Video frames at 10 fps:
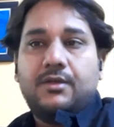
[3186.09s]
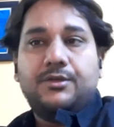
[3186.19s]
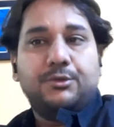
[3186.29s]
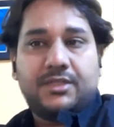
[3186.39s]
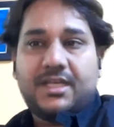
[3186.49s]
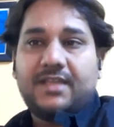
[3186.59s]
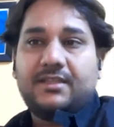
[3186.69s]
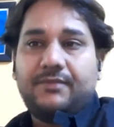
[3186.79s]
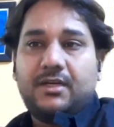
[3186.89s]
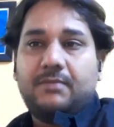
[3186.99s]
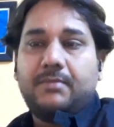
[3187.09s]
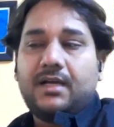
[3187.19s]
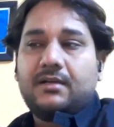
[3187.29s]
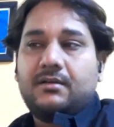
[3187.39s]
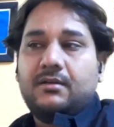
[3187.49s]
You take the
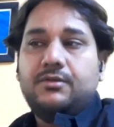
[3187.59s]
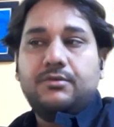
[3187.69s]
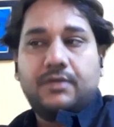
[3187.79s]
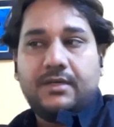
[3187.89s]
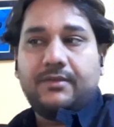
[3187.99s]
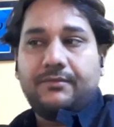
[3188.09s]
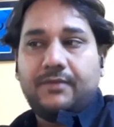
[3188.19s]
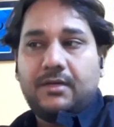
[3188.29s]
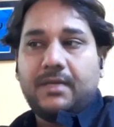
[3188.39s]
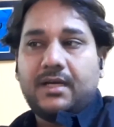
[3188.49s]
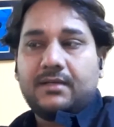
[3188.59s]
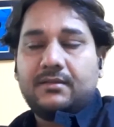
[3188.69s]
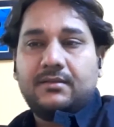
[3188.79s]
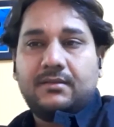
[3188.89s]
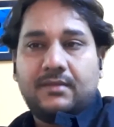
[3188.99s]
feedback, you give the feedback.
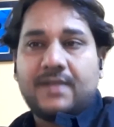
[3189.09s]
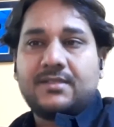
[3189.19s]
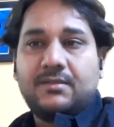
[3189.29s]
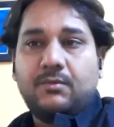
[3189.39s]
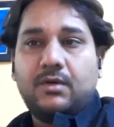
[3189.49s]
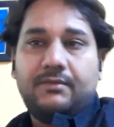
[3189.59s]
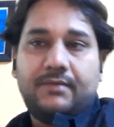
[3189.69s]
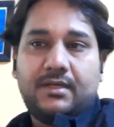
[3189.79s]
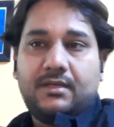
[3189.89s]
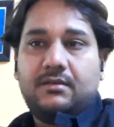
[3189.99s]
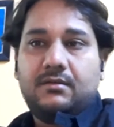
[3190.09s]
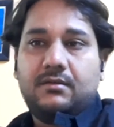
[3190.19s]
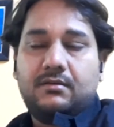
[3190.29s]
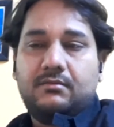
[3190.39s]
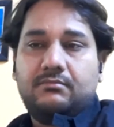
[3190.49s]
That's the only way
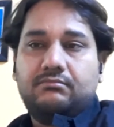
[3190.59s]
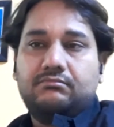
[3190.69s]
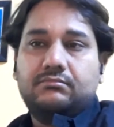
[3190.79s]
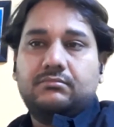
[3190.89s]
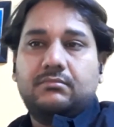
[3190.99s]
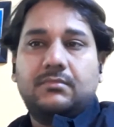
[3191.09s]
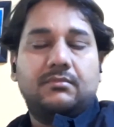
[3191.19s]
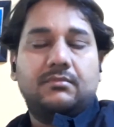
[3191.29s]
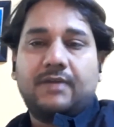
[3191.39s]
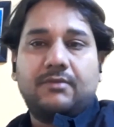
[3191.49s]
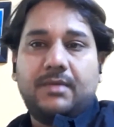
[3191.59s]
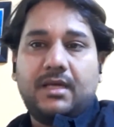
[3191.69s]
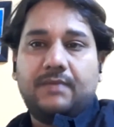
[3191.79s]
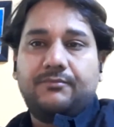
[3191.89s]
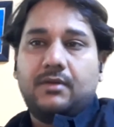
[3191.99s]
that will be
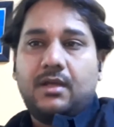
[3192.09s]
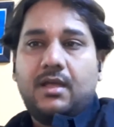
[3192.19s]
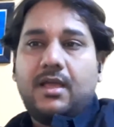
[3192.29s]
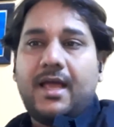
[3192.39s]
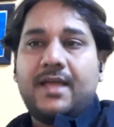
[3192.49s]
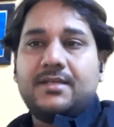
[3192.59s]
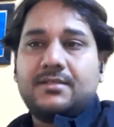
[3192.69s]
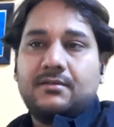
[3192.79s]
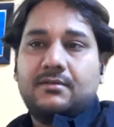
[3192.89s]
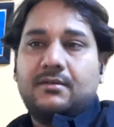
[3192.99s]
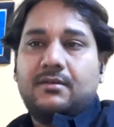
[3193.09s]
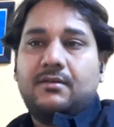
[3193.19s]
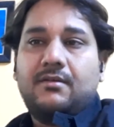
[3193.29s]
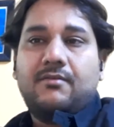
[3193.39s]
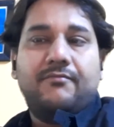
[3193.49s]
helpful. And
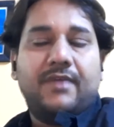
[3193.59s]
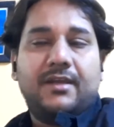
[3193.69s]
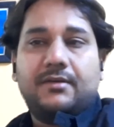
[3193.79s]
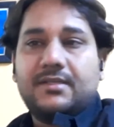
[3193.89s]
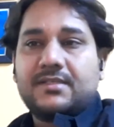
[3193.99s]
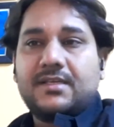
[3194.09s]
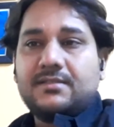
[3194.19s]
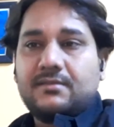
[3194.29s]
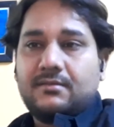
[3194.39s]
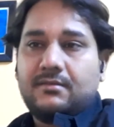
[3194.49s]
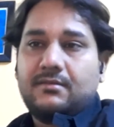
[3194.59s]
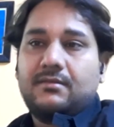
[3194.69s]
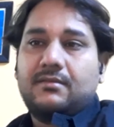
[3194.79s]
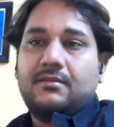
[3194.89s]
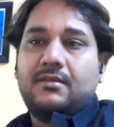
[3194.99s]
when you discuss,
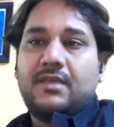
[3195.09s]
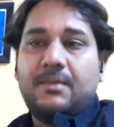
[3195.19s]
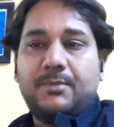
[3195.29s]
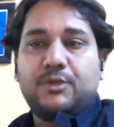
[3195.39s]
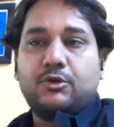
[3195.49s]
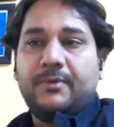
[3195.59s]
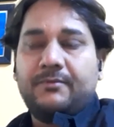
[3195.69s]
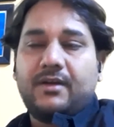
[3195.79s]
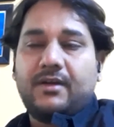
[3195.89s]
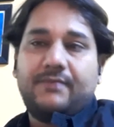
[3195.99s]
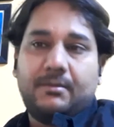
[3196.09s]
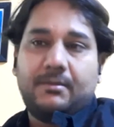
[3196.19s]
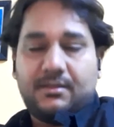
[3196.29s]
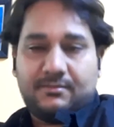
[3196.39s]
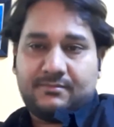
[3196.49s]
keep it open for
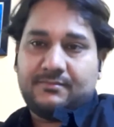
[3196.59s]
everybody.